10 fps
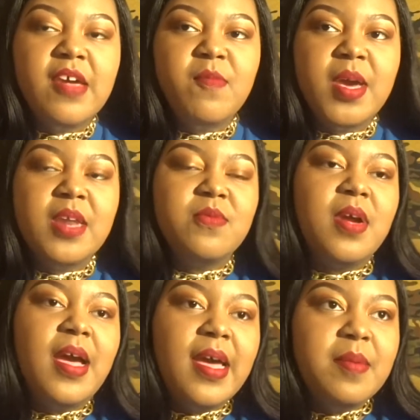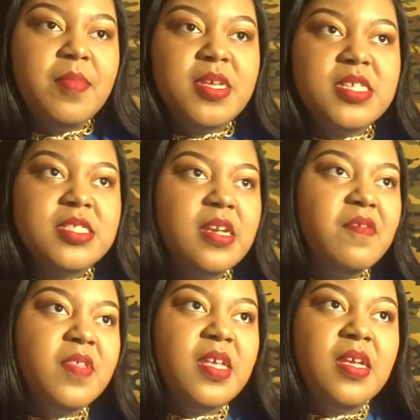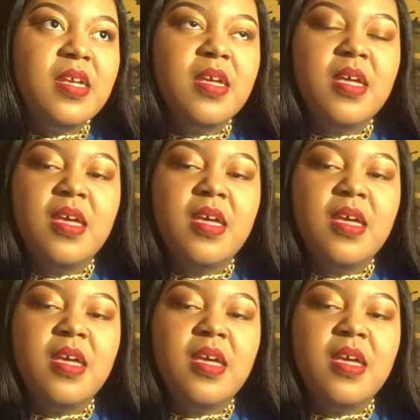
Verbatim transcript: everybody was hype beast, everything